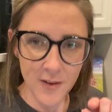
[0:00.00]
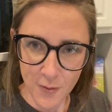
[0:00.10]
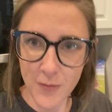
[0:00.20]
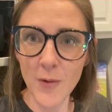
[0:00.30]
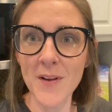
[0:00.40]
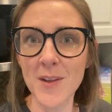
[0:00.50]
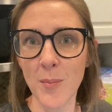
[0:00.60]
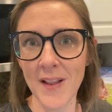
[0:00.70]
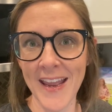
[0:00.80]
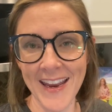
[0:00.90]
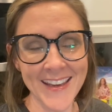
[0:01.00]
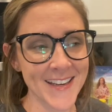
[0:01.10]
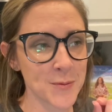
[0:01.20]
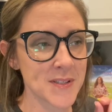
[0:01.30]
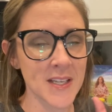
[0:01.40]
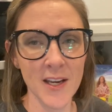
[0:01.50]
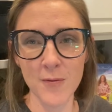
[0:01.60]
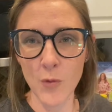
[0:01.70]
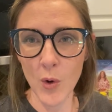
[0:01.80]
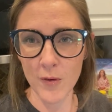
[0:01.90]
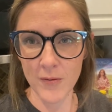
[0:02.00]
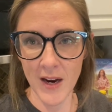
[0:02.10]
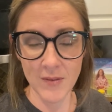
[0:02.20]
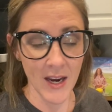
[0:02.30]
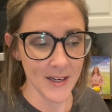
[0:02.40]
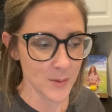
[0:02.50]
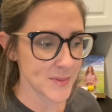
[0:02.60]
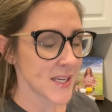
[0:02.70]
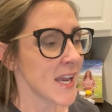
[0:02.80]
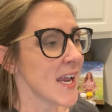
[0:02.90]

fill in the blank. And it was like four or five items.